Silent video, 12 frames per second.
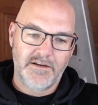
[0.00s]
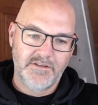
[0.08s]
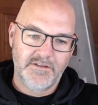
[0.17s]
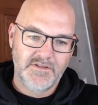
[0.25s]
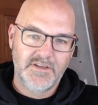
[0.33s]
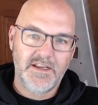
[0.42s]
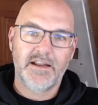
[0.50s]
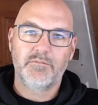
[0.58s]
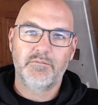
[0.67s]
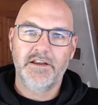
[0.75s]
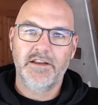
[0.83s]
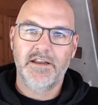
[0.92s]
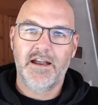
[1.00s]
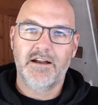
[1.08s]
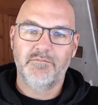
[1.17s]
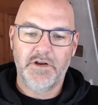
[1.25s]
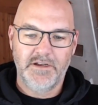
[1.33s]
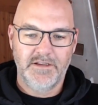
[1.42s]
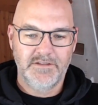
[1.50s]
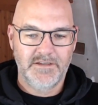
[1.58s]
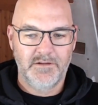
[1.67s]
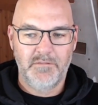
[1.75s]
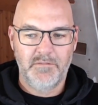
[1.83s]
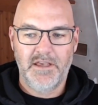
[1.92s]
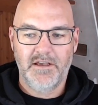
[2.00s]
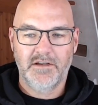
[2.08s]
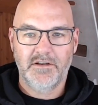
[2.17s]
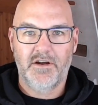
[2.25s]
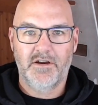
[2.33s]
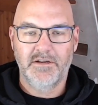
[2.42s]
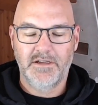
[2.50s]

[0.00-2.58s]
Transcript: setup right now, but it's going to be a cart.